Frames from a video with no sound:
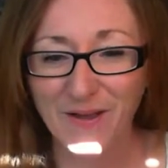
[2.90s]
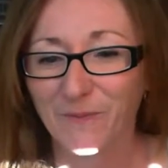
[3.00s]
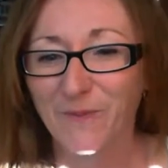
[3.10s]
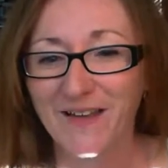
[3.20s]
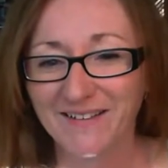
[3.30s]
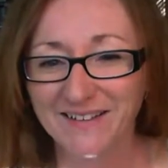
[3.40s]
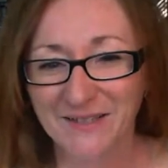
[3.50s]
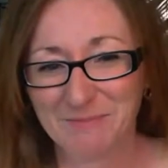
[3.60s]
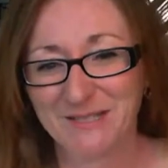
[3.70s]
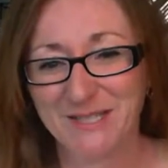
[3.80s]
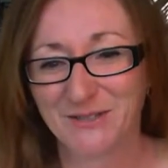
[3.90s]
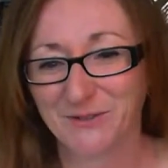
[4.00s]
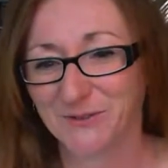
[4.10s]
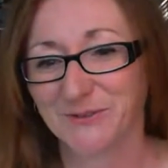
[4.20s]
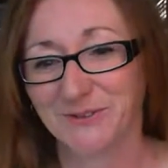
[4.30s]
welcome
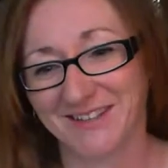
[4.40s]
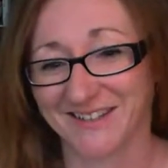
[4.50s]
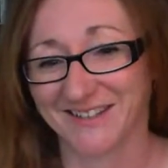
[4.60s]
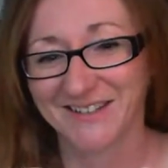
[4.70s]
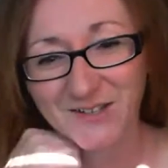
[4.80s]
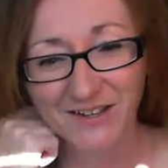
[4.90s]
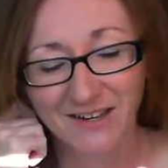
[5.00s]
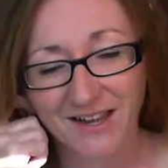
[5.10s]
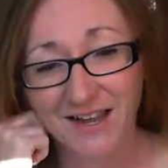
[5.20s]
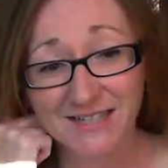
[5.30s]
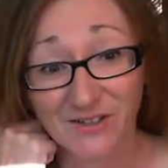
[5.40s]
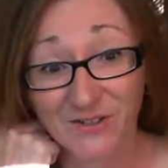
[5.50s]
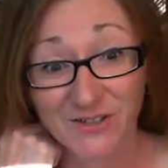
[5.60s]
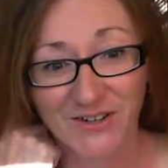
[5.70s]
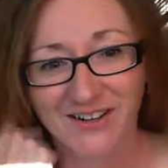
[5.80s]
to the dog. I
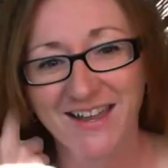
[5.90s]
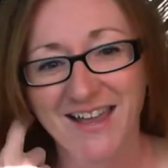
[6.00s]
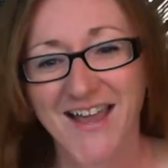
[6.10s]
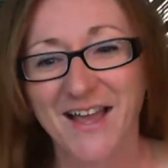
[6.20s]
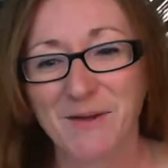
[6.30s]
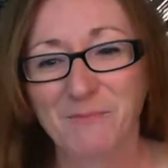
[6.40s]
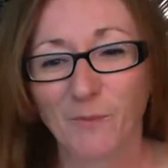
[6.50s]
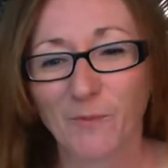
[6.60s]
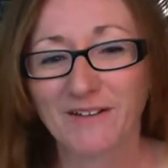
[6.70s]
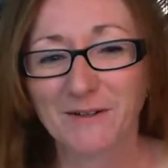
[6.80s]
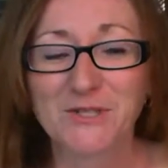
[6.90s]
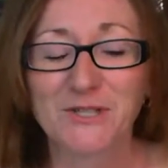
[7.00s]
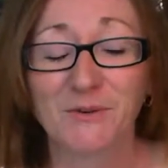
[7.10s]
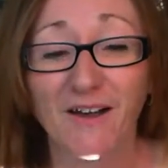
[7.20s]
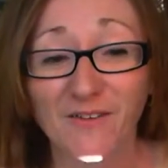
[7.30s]
scared the dog. Welcome
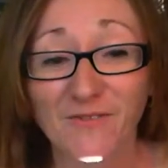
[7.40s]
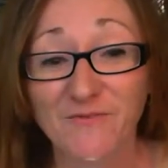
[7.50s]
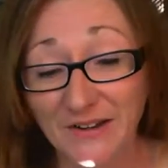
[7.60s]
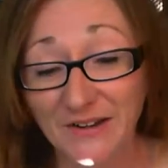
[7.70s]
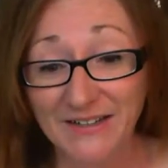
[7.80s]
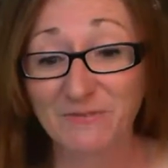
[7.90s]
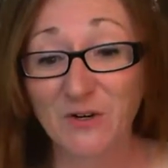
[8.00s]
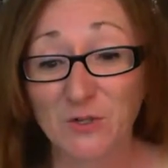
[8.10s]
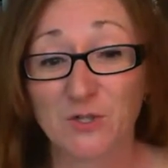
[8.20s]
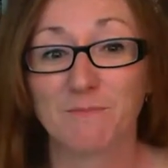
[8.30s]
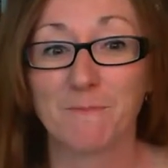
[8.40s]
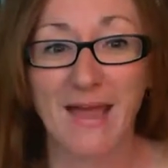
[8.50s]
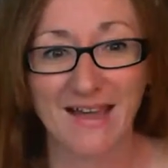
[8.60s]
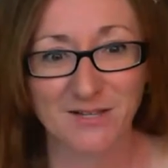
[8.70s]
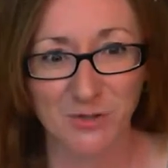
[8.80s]
to our very first
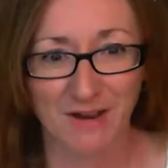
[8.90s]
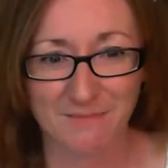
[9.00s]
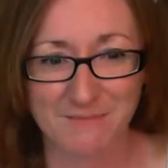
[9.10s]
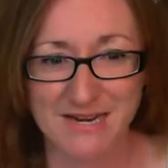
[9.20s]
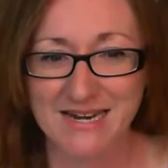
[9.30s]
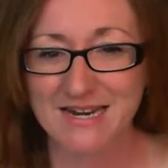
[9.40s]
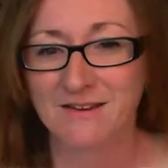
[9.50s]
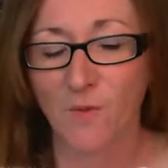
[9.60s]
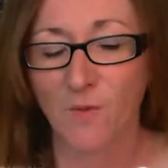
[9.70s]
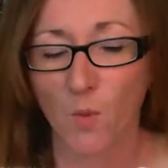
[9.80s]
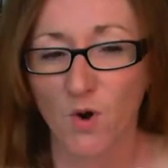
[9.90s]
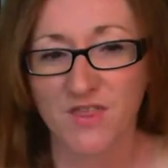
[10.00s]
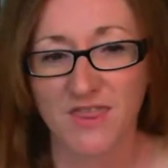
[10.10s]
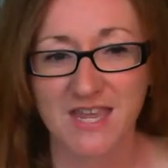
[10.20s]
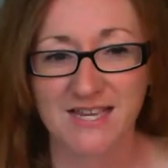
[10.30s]
mastermind meeting for
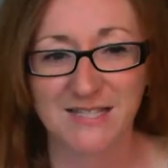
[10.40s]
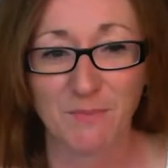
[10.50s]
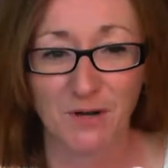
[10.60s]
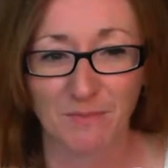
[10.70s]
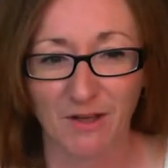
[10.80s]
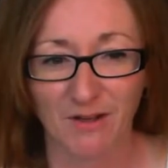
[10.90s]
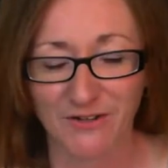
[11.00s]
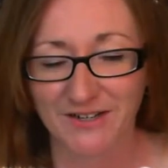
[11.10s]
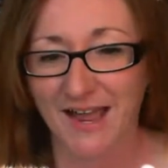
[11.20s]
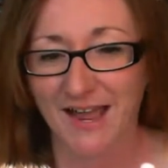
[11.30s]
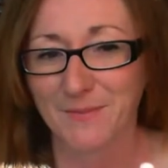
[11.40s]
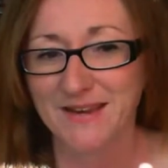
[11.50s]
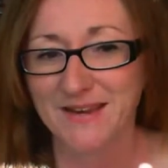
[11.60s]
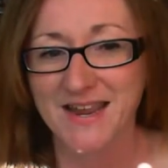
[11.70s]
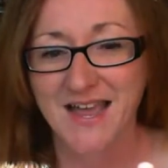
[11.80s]
the Smart Blogger
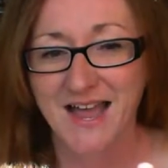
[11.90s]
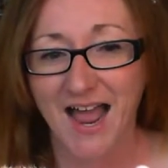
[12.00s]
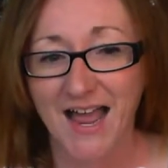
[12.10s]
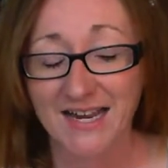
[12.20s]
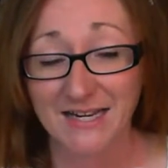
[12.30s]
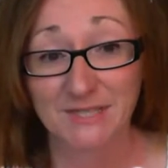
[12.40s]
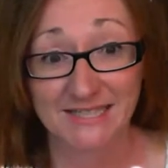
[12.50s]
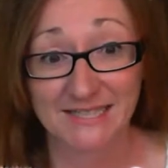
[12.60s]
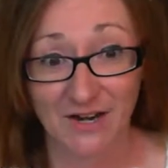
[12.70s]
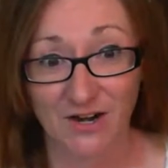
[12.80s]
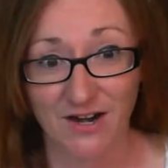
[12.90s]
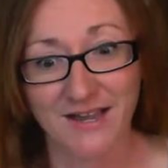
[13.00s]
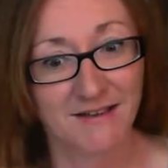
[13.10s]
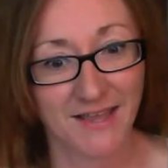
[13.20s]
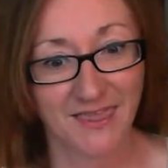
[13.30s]
Academy. I am Sarah,
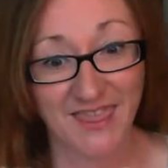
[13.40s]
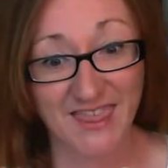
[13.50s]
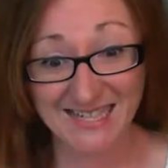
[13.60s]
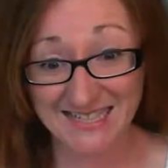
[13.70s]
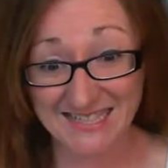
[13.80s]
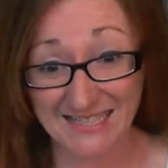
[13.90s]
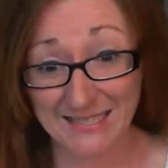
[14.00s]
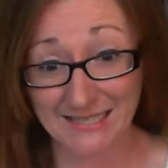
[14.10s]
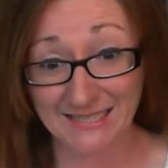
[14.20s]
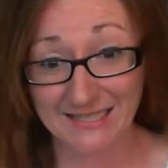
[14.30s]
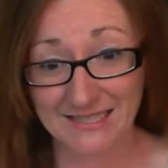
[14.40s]
and this is